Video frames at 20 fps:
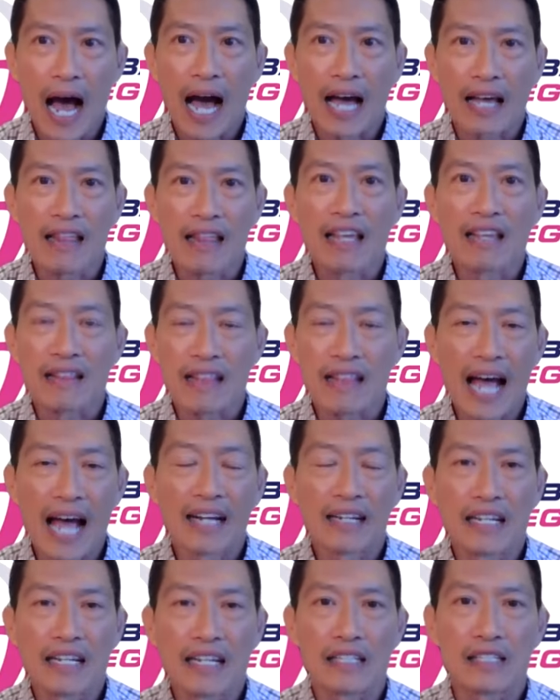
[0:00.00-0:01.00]
I think
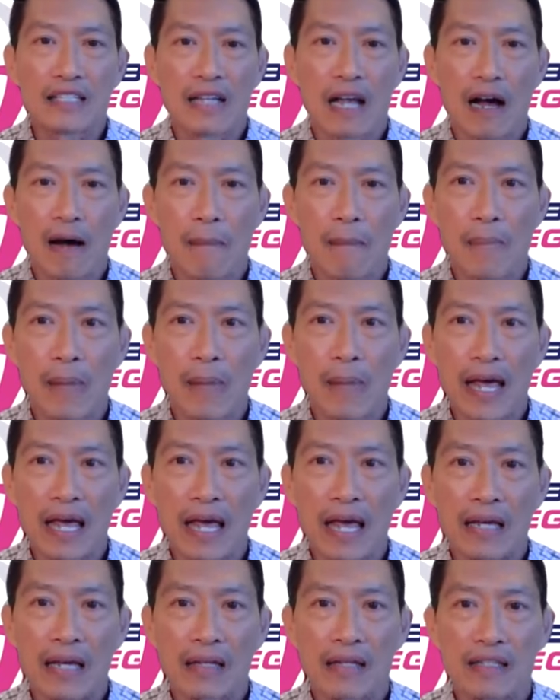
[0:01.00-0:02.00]
that is um,
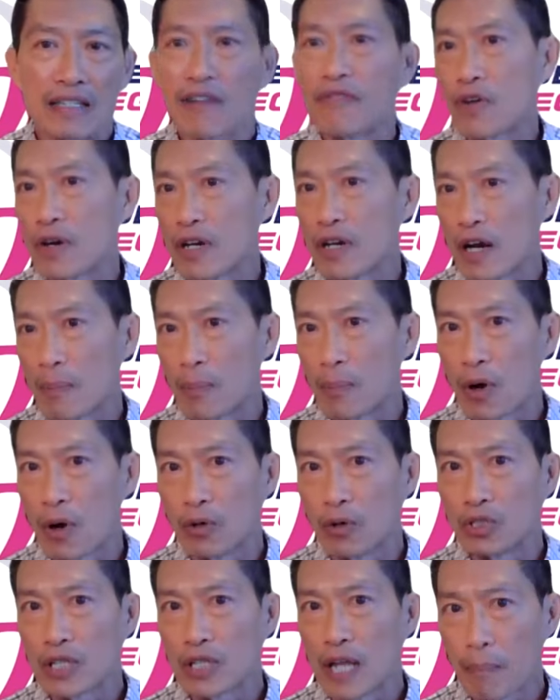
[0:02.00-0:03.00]
a different
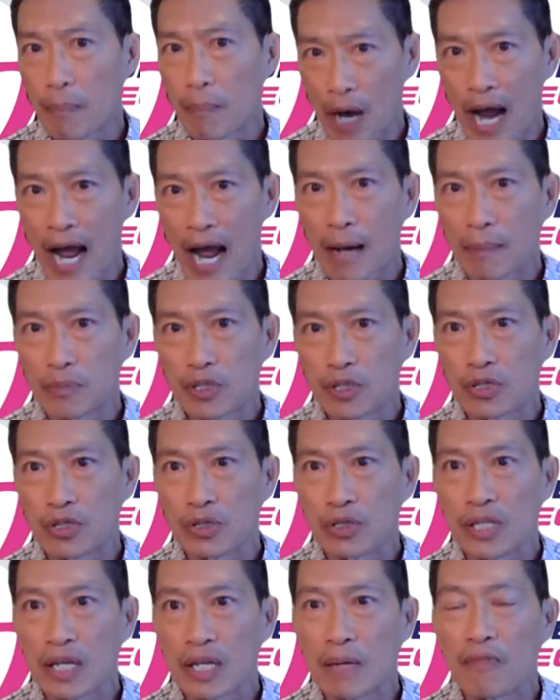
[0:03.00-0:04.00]
approach that perhaps
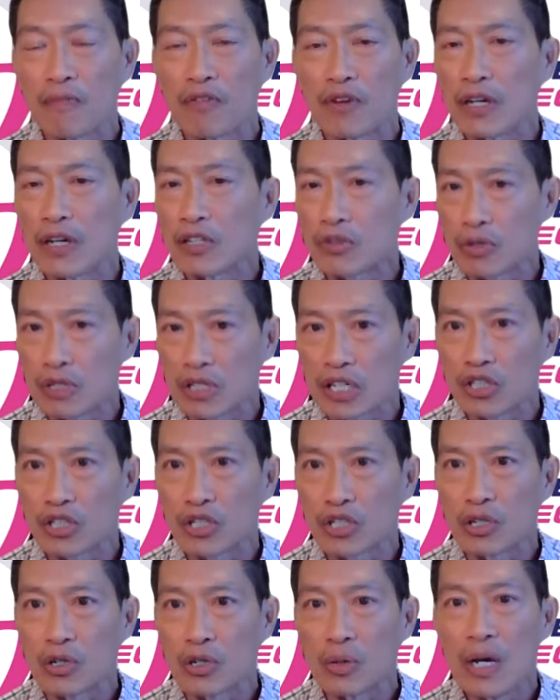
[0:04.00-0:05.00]
to some very
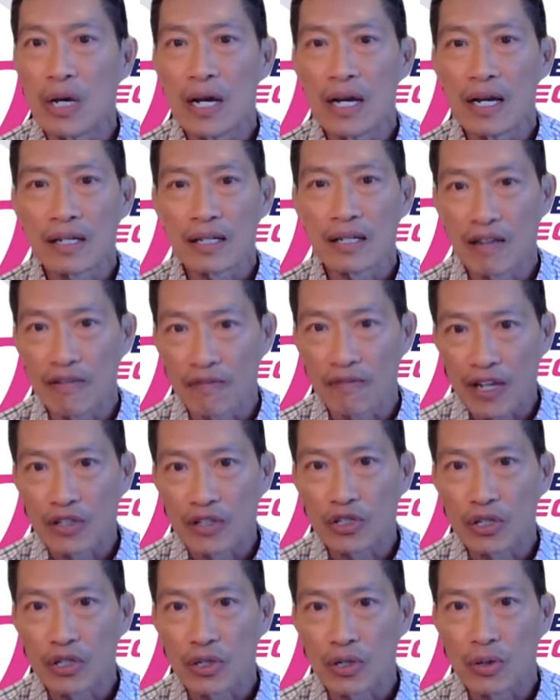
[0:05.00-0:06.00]
traditional,
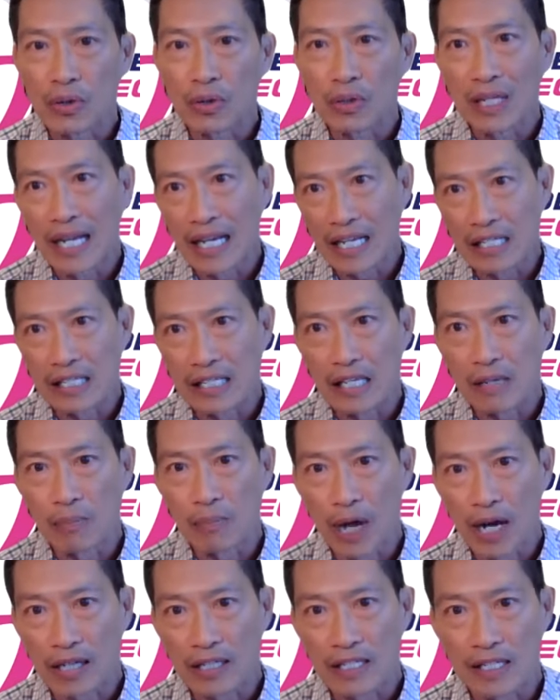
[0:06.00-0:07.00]
conventional legacy
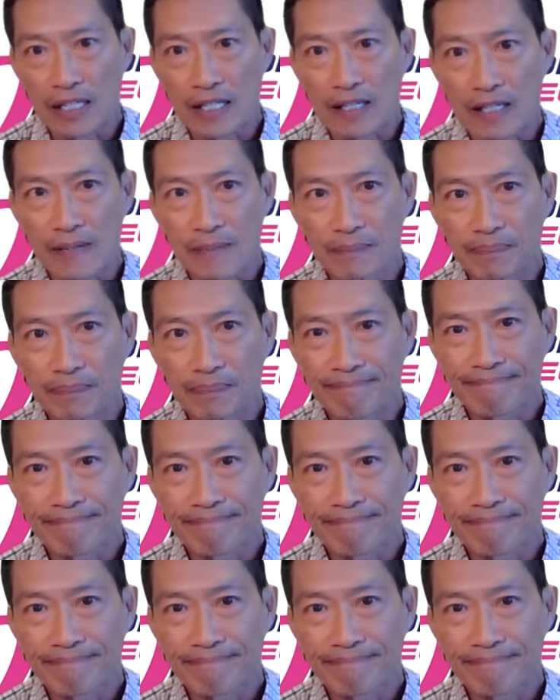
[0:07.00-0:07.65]
practices.